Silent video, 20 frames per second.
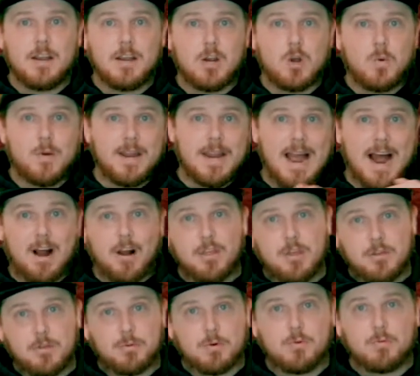going out of
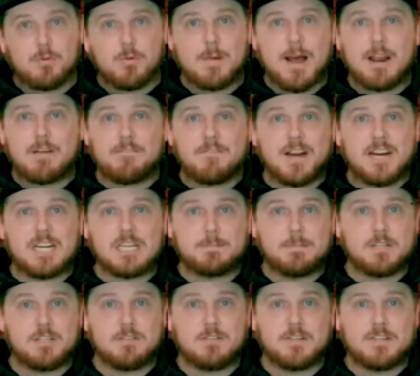the throne room at a very
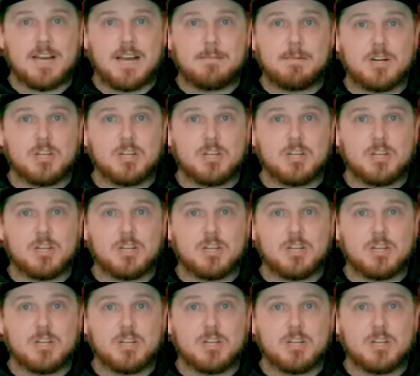specific time,